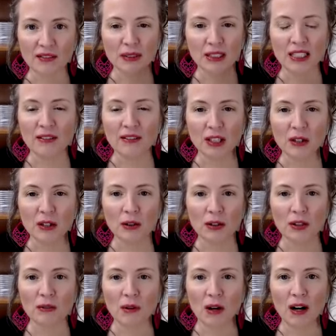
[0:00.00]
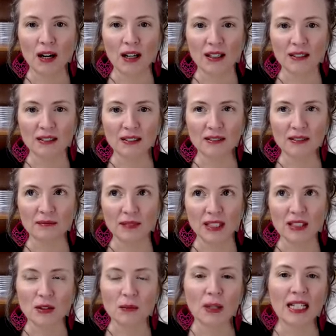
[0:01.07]
believing who you are
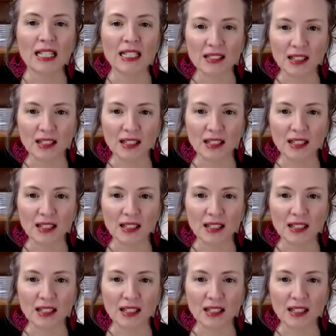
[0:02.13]
based on what he